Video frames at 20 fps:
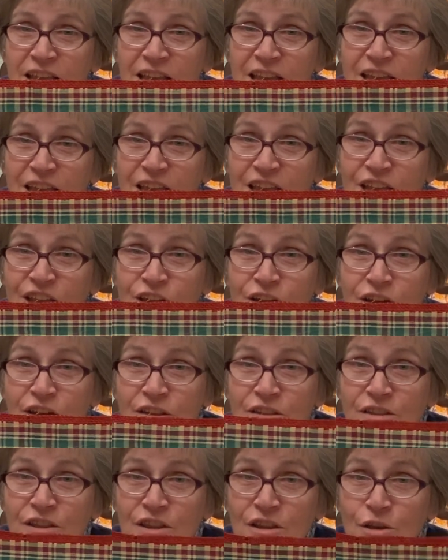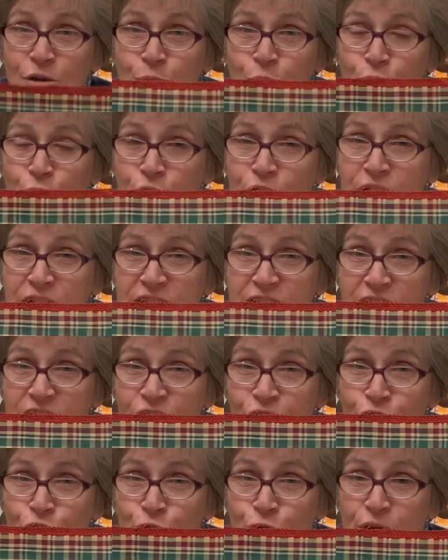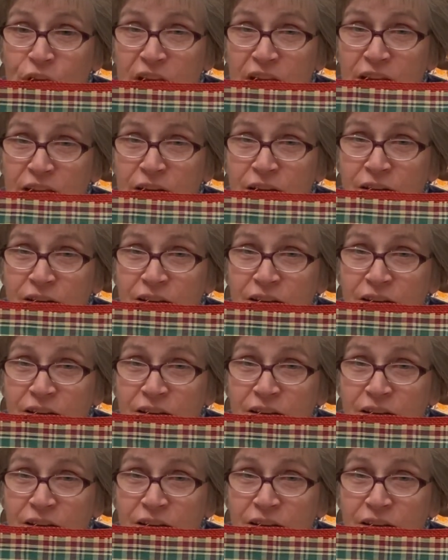in the burgundy and green,